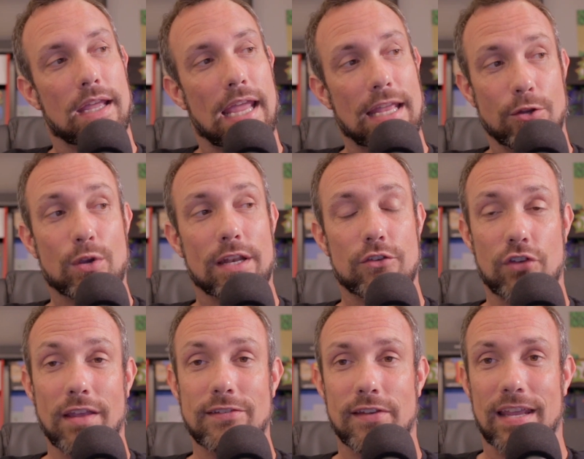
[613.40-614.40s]
And you can
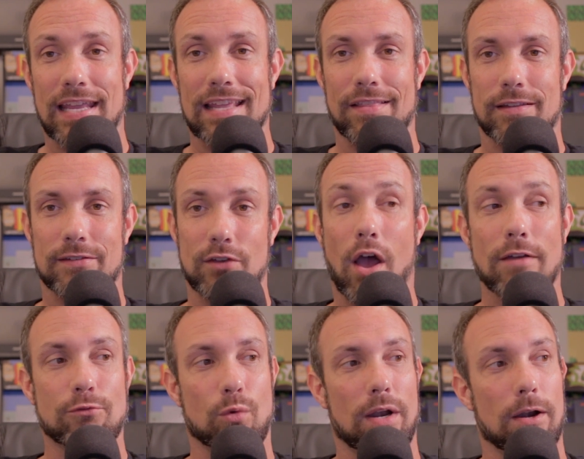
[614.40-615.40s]
adjust it in the
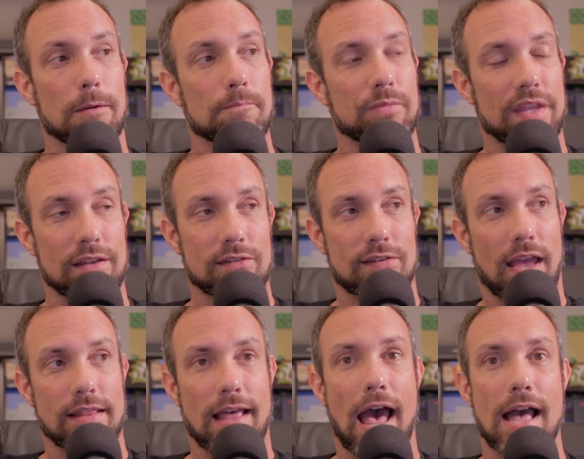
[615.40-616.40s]
software
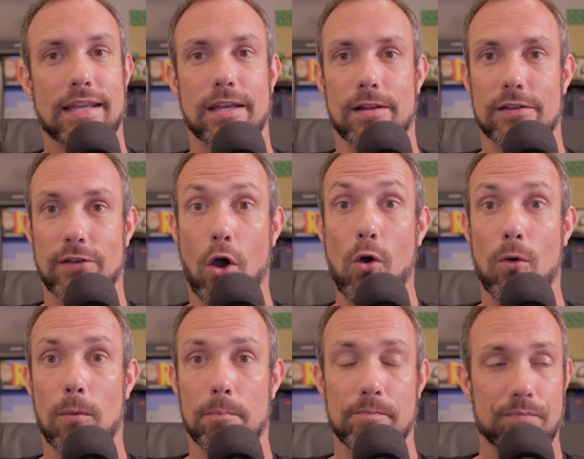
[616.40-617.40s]
inside the Oculus
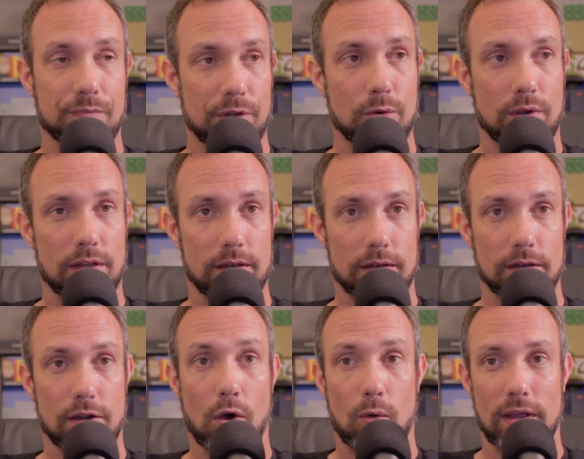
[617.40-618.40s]
Home. You can
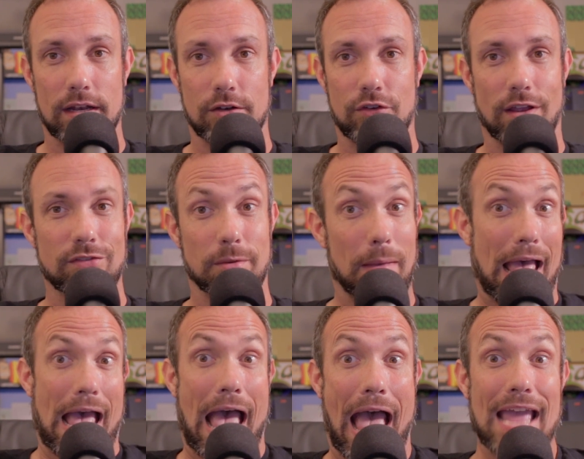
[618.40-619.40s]
go and adjust it.
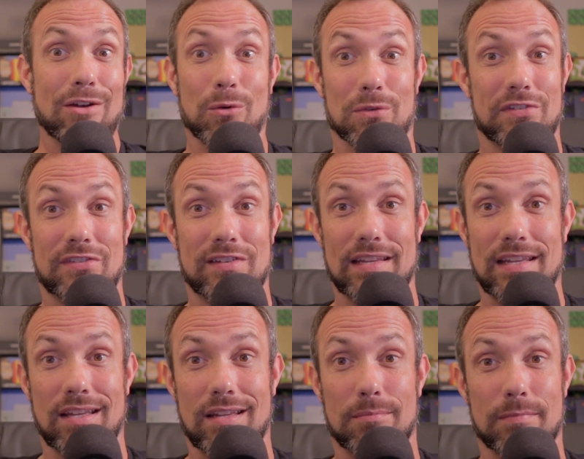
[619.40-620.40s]
I don't
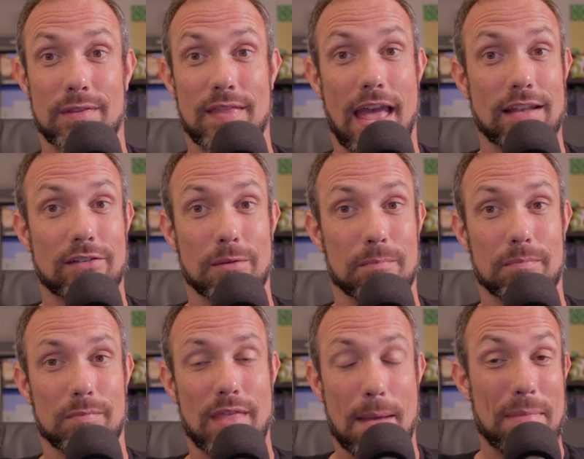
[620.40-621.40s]
see
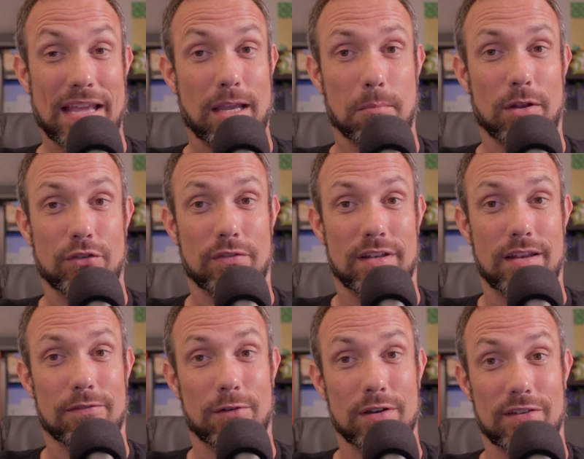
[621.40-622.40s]
that making much of a
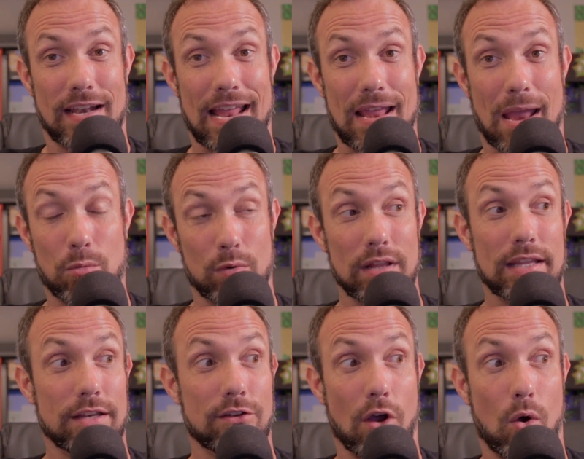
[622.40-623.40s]
difference, and I really
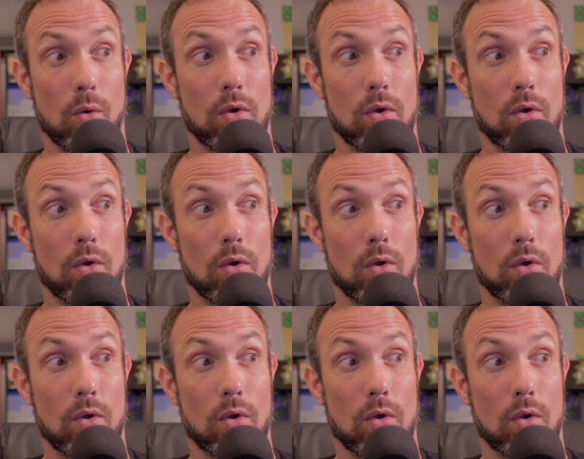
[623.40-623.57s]
don't.